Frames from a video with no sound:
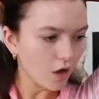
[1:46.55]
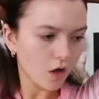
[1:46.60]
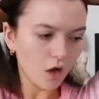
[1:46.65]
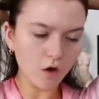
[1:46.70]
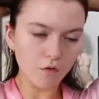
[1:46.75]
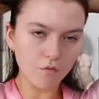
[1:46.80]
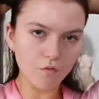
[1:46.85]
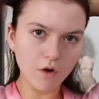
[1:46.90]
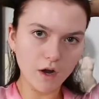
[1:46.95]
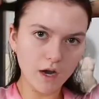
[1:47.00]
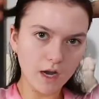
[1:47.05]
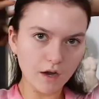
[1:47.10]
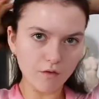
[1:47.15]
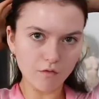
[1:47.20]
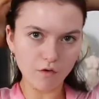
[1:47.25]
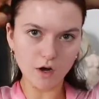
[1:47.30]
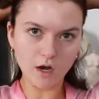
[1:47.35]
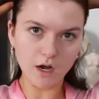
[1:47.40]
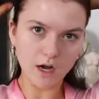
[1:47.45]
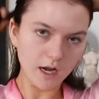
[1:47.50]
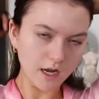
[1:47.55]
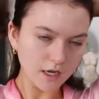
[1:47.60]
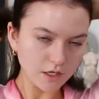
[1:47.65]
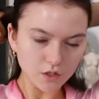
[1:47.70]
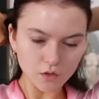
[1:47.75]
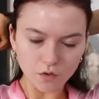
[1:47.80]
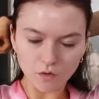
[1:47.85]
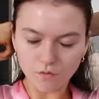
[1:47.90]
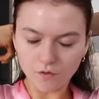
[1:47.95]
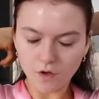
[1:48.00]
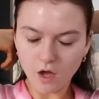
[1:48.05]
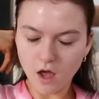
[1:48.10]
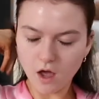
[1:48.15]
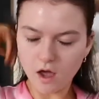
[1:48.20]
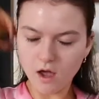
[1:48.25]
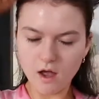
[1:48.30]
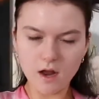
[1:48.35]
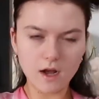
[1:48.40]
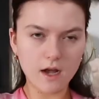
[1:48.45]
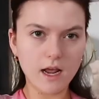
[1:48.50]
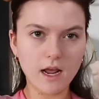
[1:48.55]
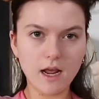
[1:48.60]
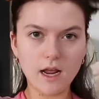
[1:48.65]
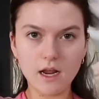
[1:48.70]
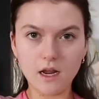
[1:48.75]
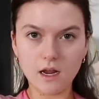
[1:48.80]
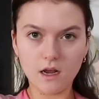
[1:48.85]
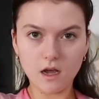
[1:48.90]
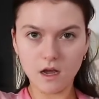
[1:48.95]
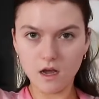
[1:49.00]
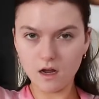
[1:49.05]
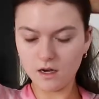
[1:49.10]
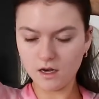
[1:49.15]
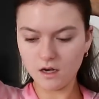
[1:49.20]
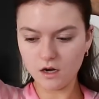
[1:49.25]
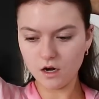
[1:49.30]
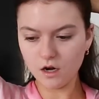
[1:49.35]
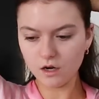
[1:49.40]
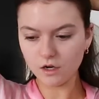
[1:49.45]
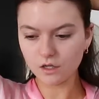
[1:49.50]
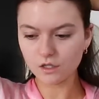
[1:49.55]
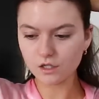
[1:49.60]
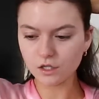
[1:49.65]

a really sort of curly look.